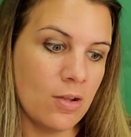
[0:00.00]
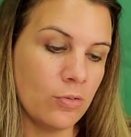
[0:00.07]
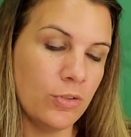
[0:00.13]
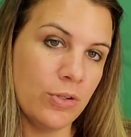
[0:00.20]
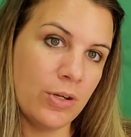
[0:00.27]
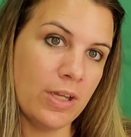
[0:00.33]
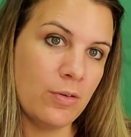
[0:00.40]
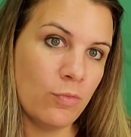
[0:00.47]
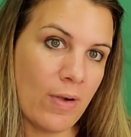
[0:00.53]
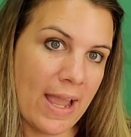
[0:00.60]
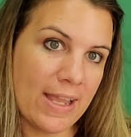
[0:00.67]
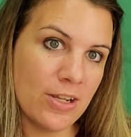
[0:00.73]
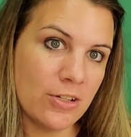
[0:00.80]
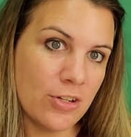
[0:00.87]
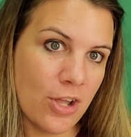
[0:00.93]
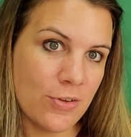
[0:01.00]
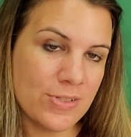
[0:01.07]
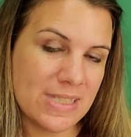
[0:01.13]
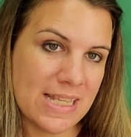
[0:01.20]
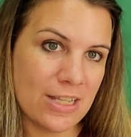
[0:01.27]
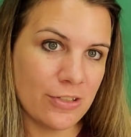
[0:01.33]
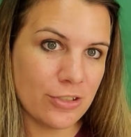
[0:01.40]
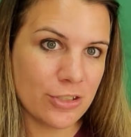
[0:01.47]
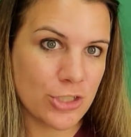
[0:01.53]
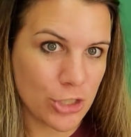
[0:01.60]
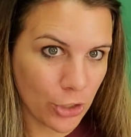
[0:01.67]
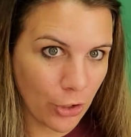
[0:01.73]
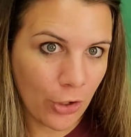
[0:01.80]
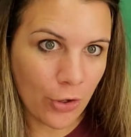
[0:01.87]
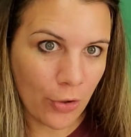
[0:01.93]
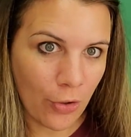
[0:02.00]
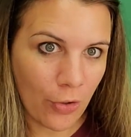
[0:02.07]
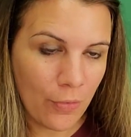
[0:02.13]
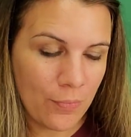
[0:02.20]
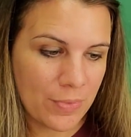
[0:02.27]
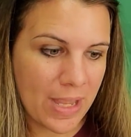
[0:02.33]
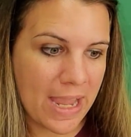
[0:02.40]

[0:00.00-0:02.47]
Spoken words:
you can write your notes in your journal